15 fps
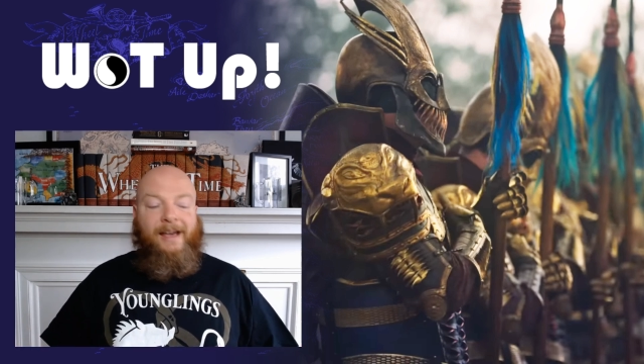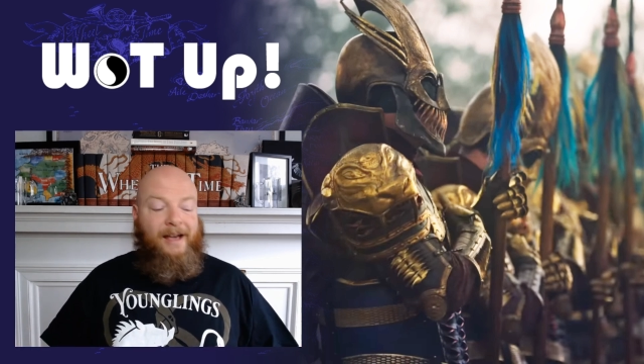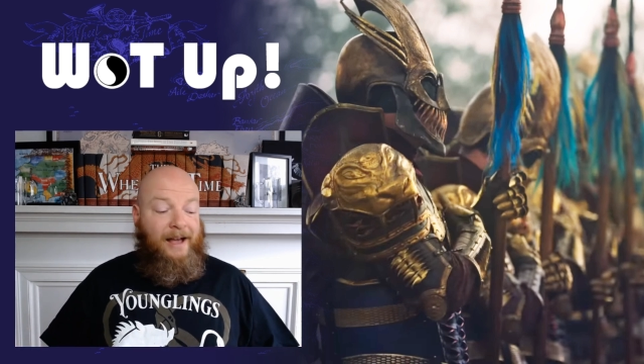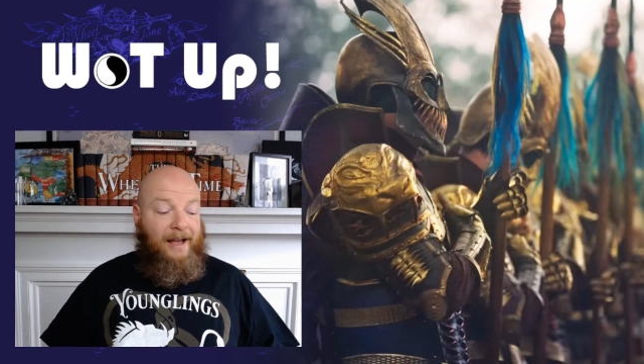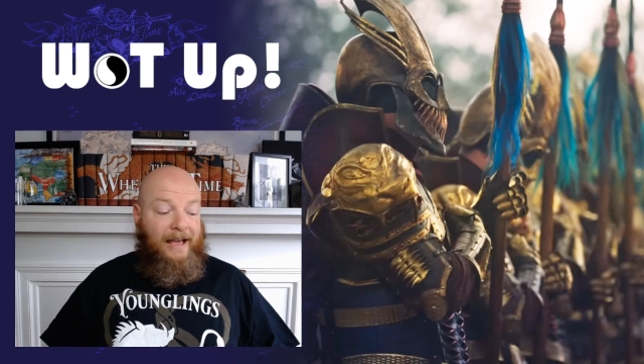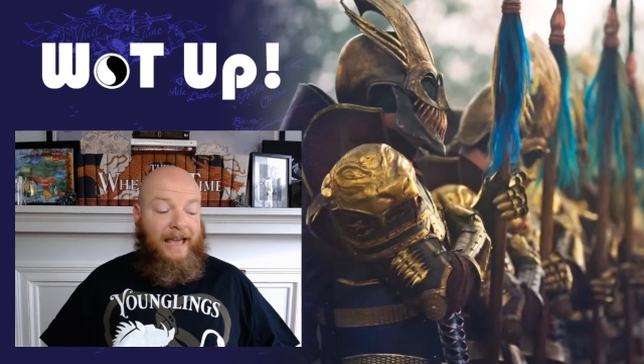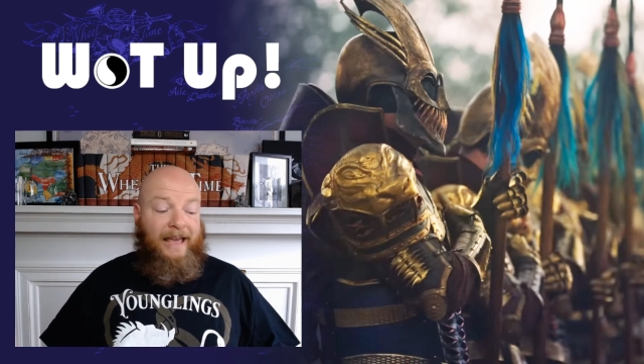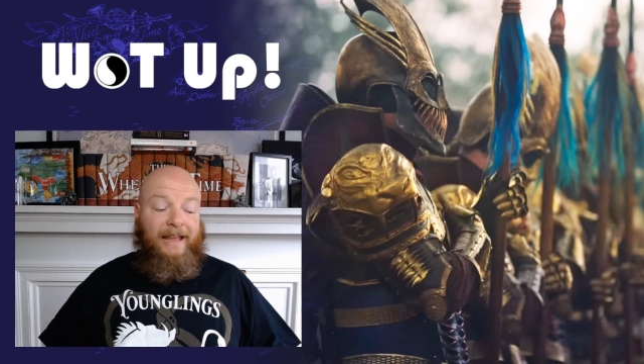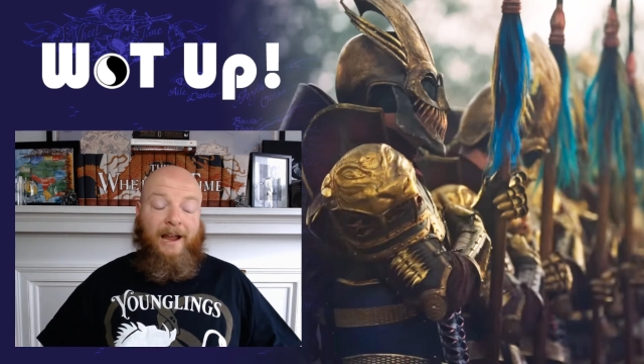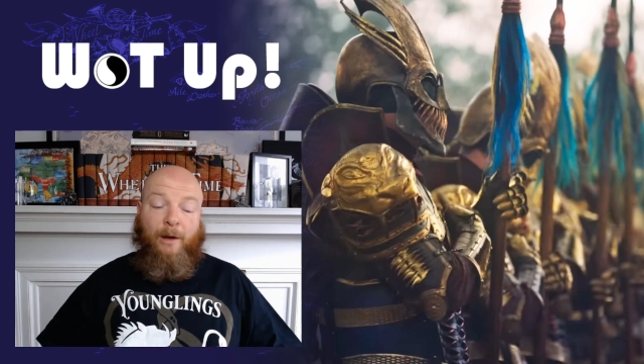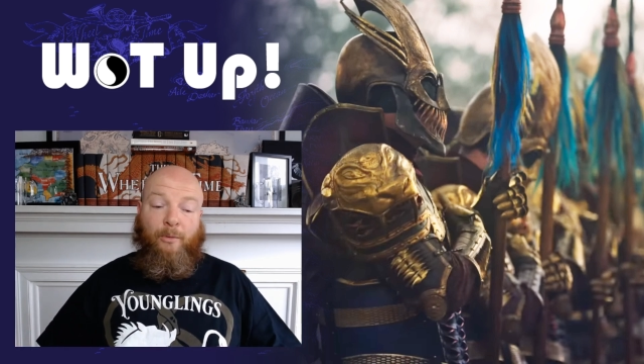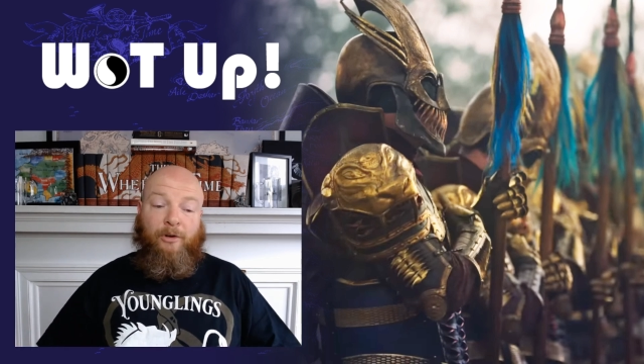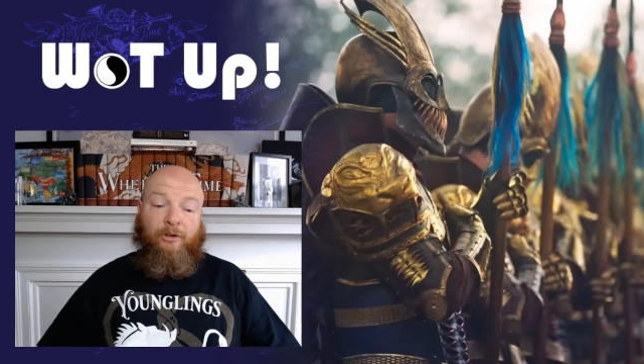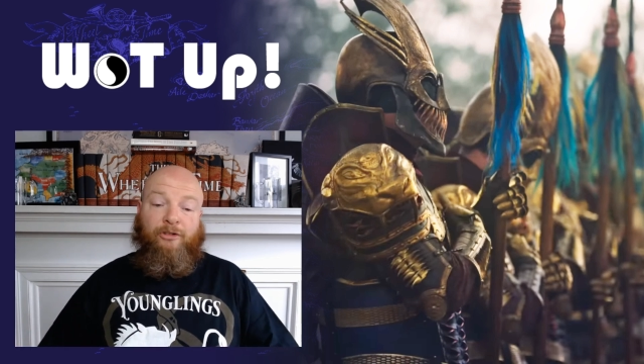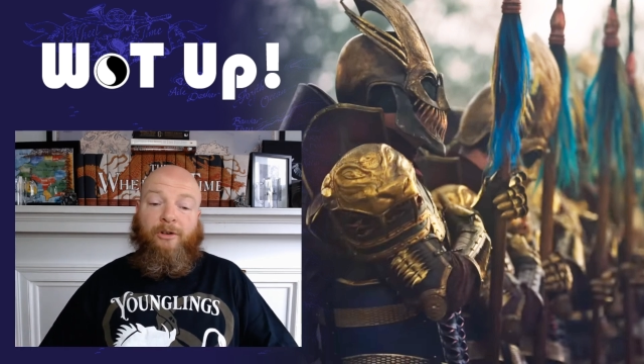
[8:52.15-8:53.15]
And I
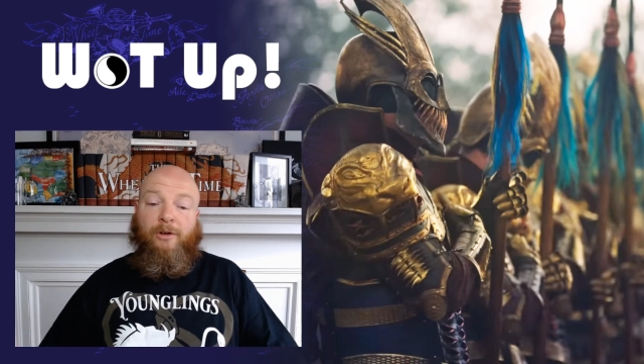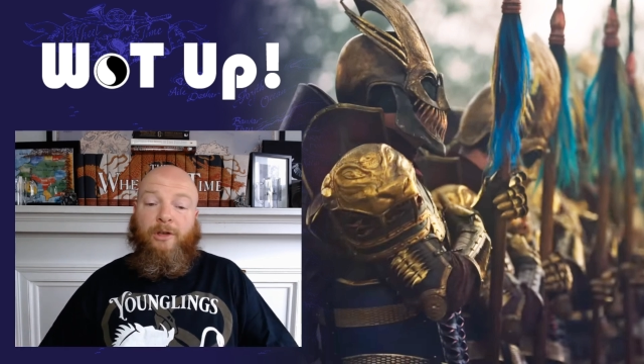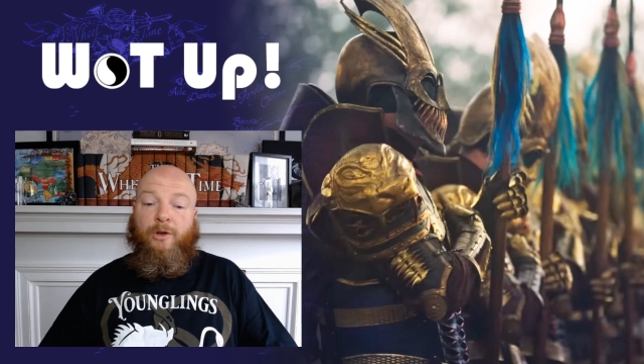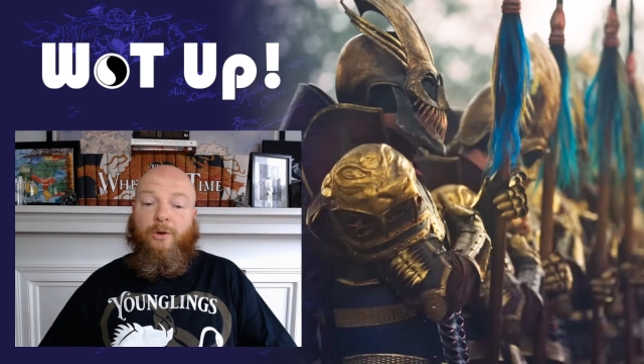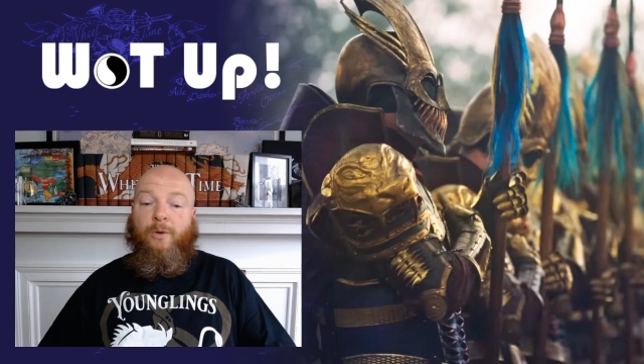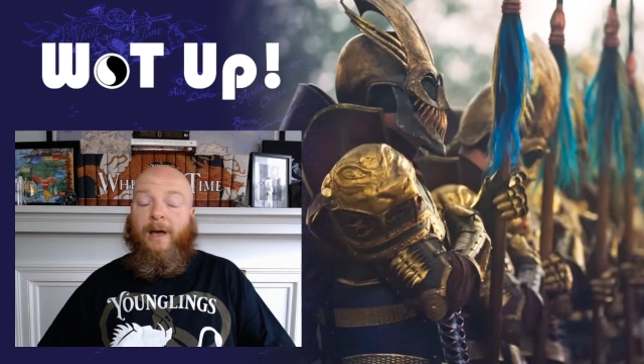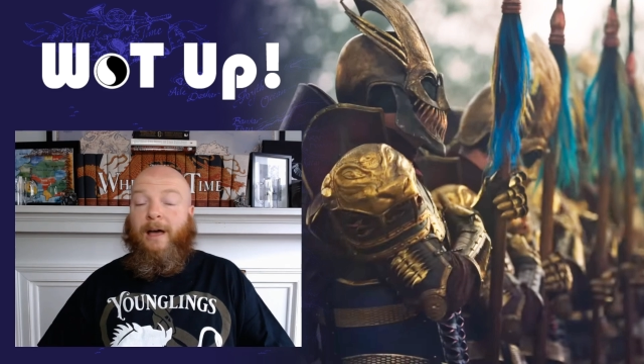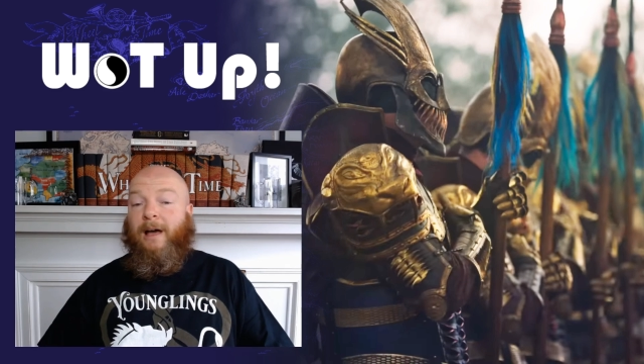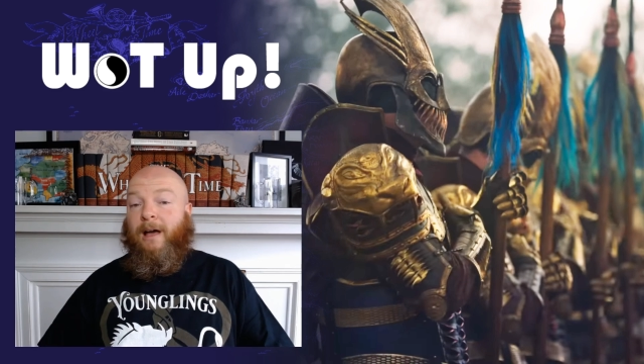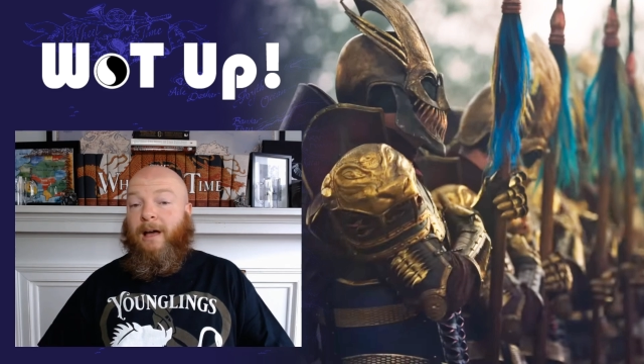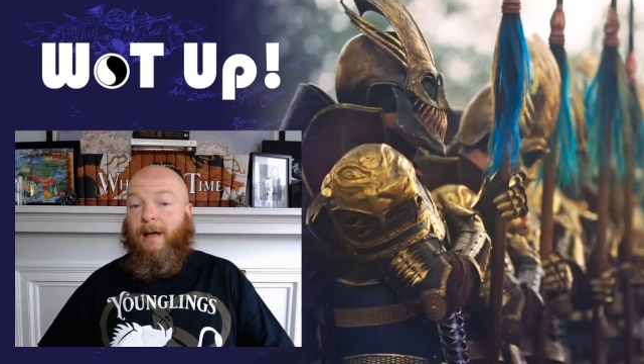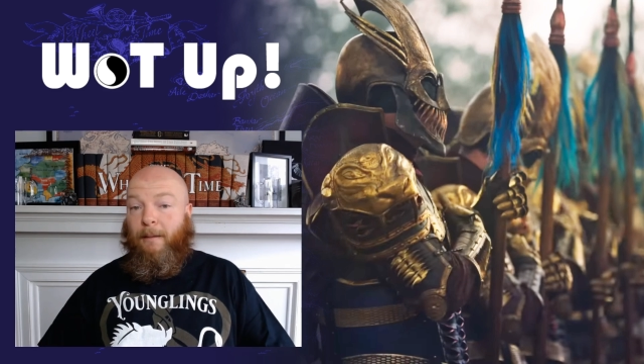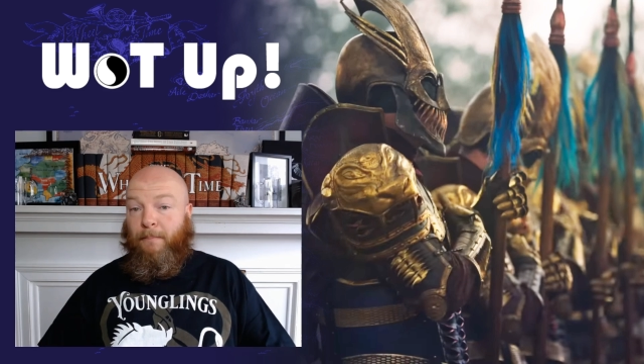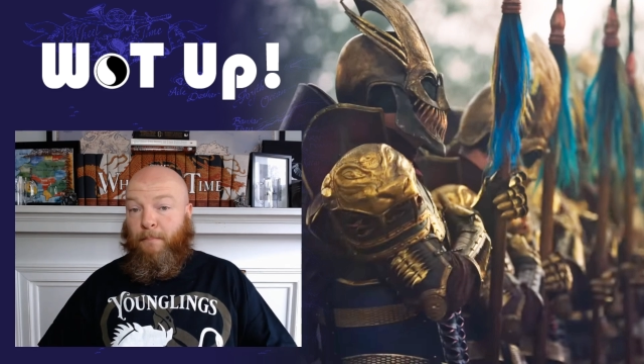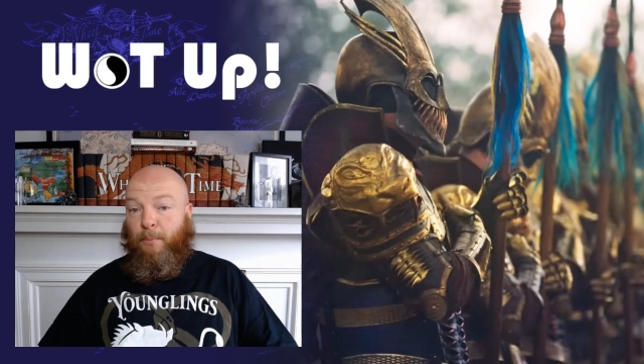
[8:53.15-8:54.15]
want to show you,
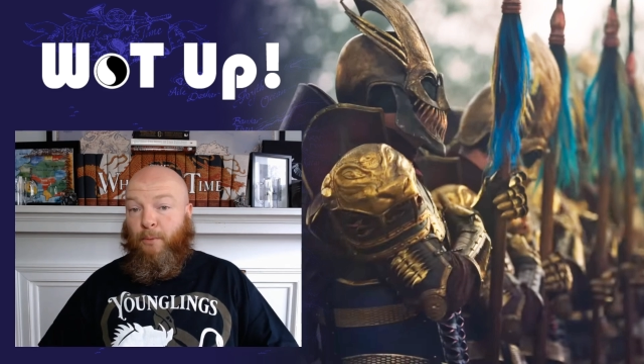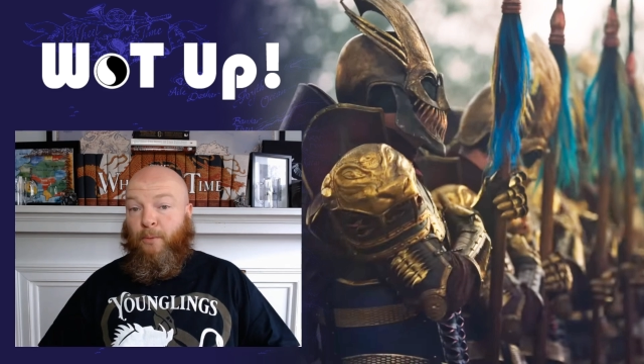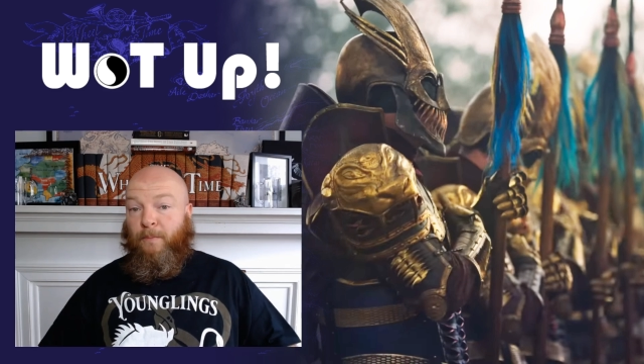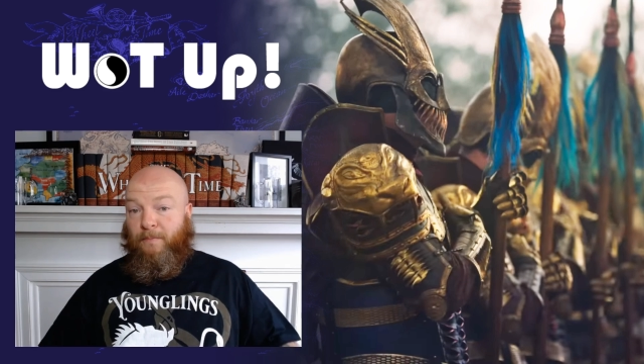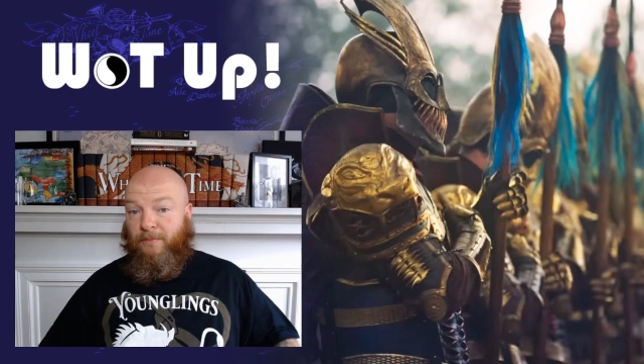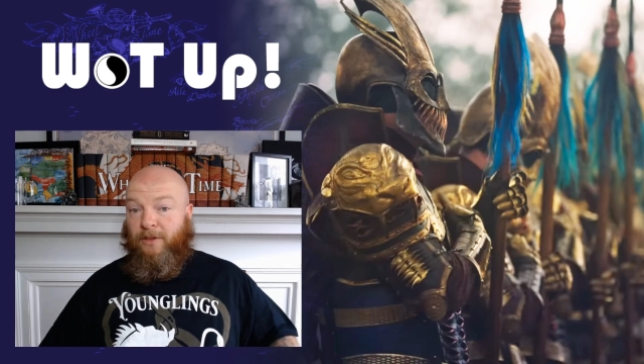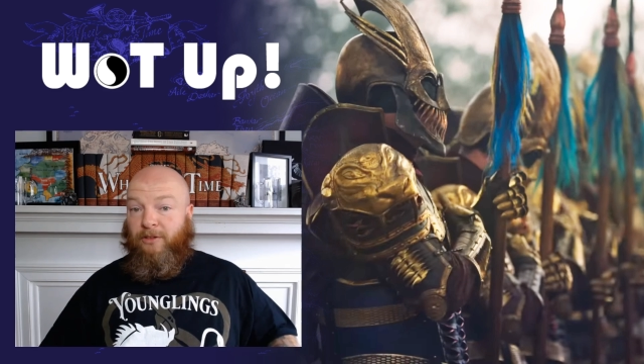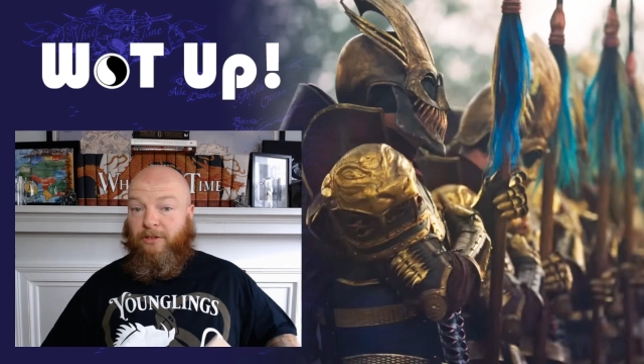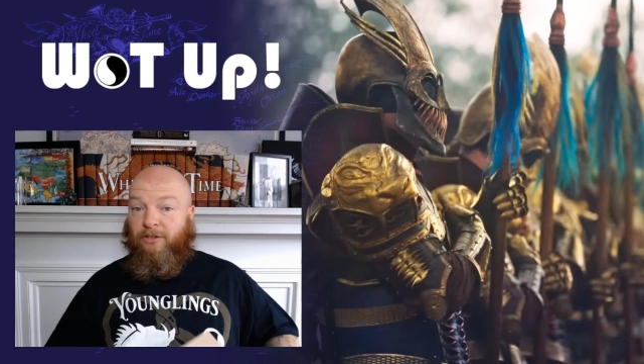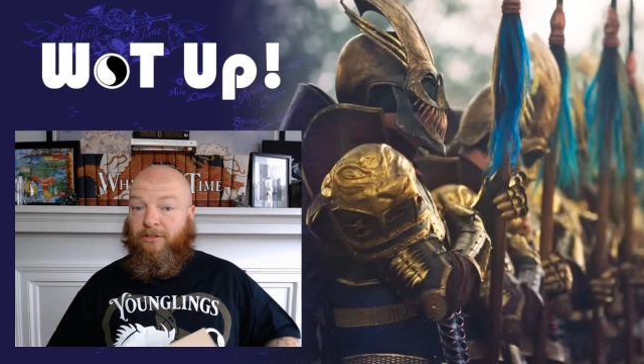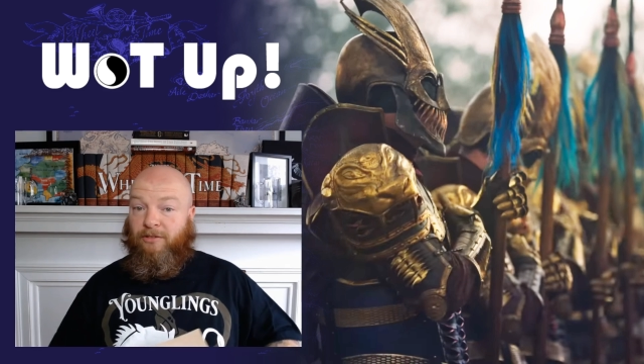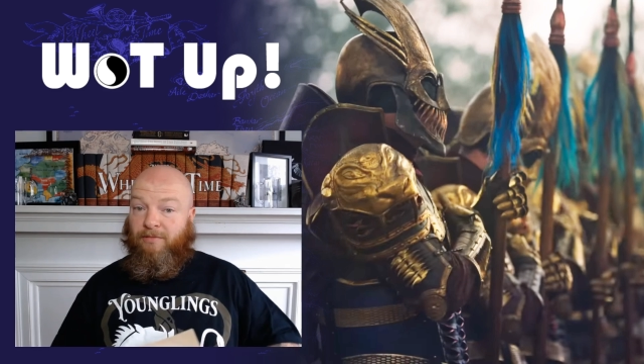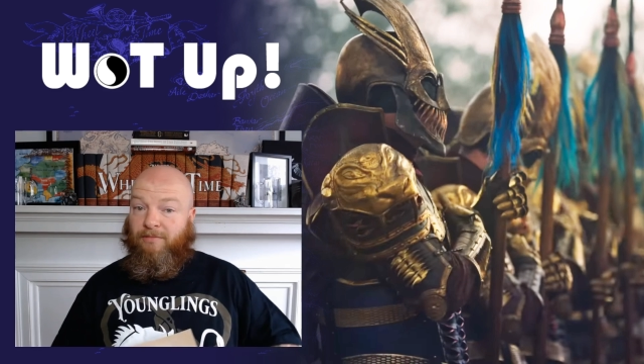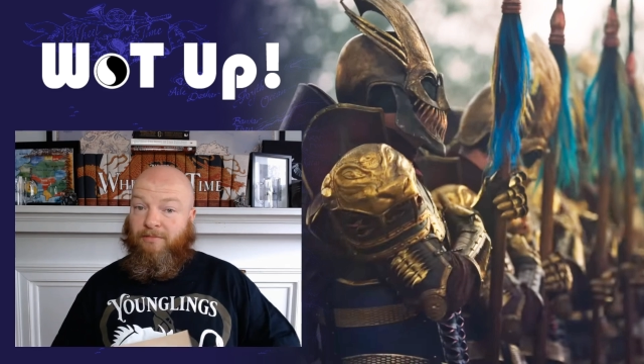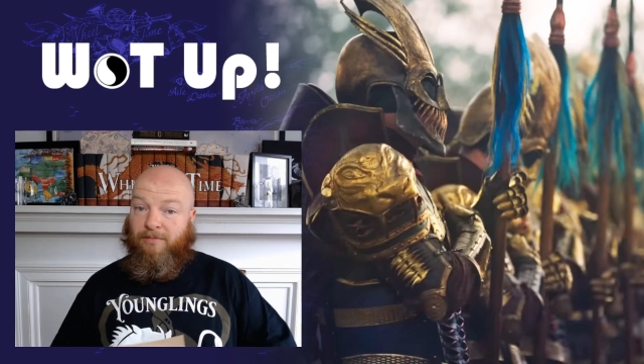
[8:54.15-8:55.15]
this
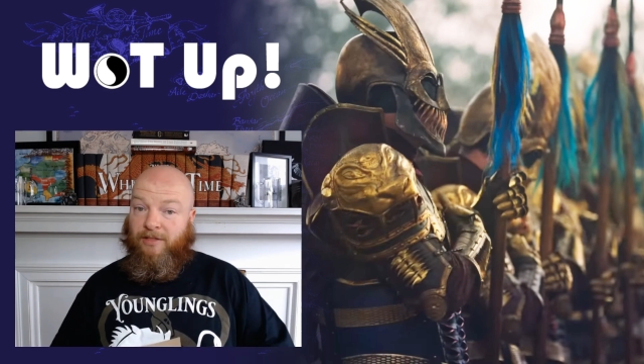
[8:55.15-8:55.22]
is